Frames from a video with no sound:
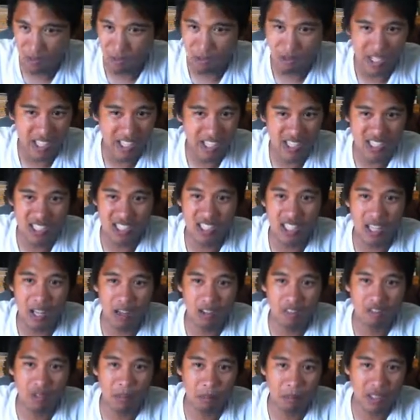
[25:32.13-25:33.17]
Great
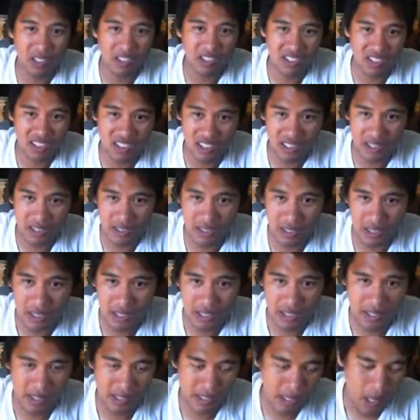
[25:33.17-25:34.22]
stuff from both of these
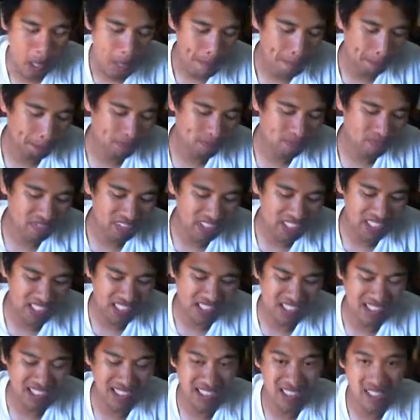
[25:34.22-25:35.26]
guys.
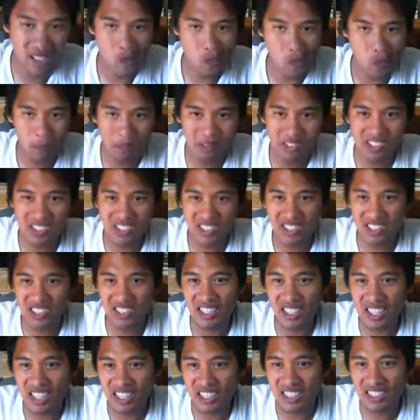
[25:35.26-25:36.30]
You know, both
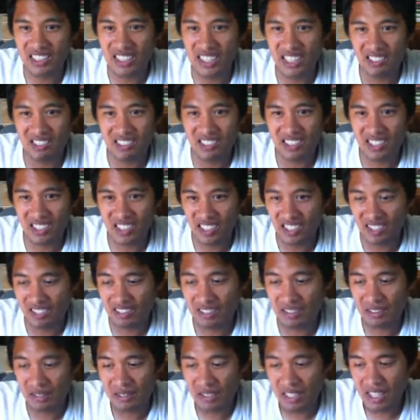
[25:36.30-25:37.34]
young guys.
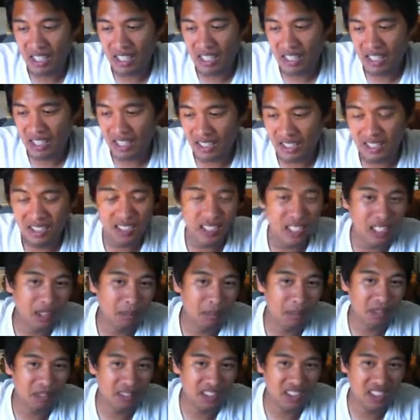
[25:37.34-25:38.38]
Erico, know a
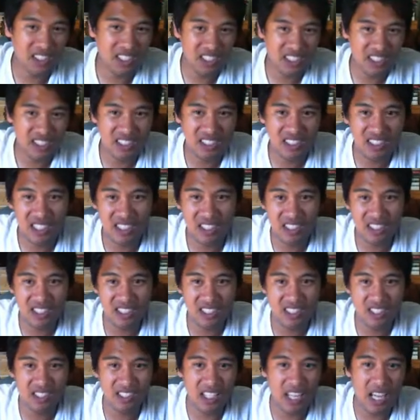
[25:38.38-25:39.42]
lot of people say this,
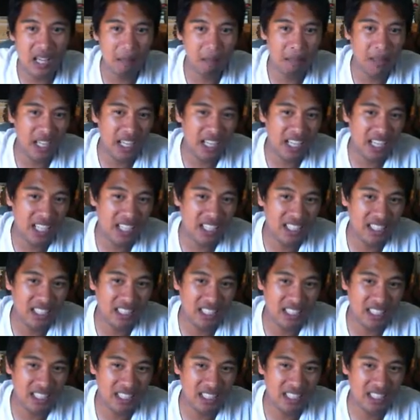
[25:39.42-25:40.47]
didn't look that
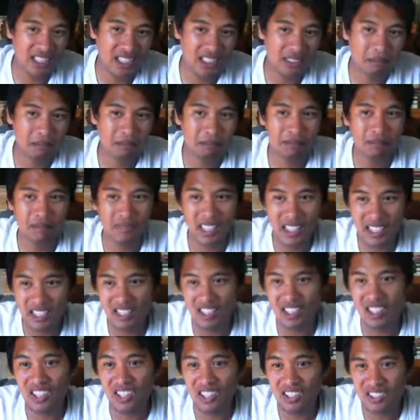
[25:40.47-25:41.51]
bad uh,
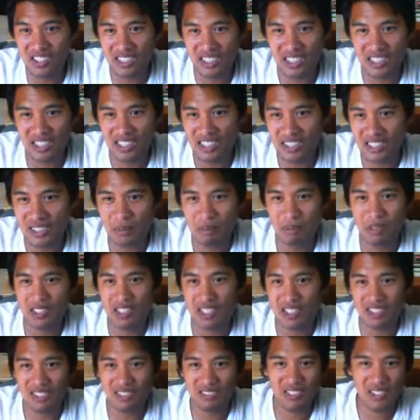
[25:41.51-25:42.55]
in losing just
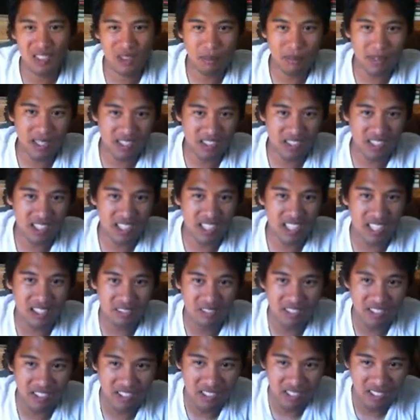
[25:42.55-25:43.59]
because of his spirited
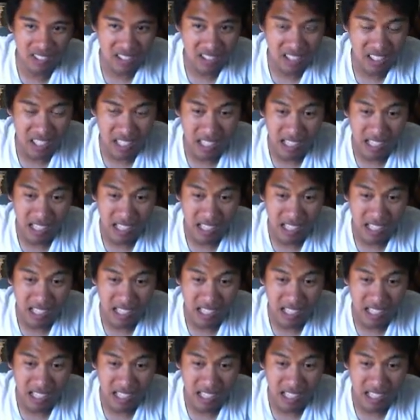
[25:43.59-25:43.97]
effort.